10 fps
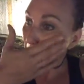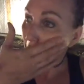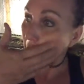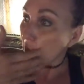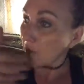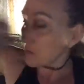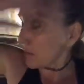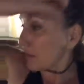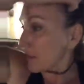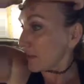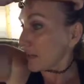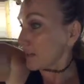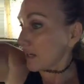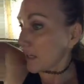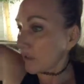But some of the
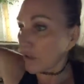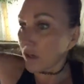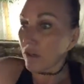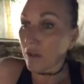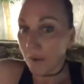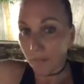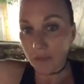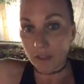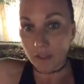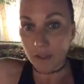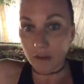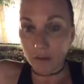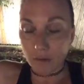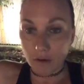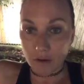things that I learned in
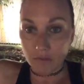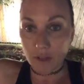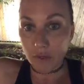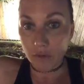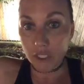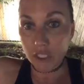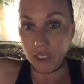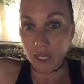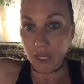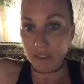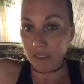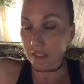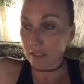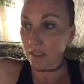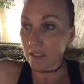the valuation class
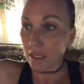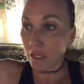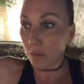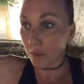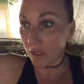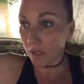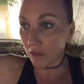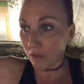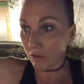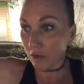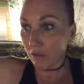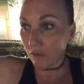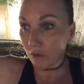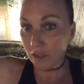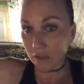is, let's say you put in a
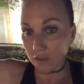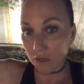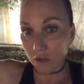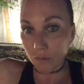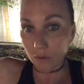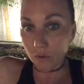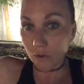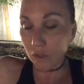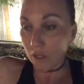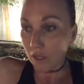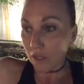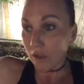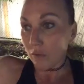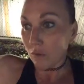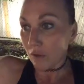$30,000-$40,000 pool,
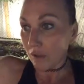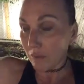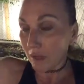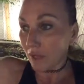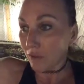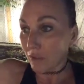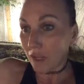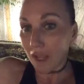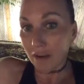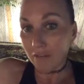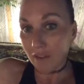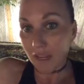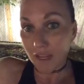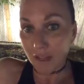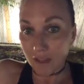well, it might only have
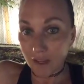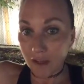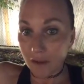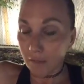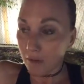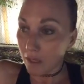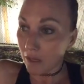they'll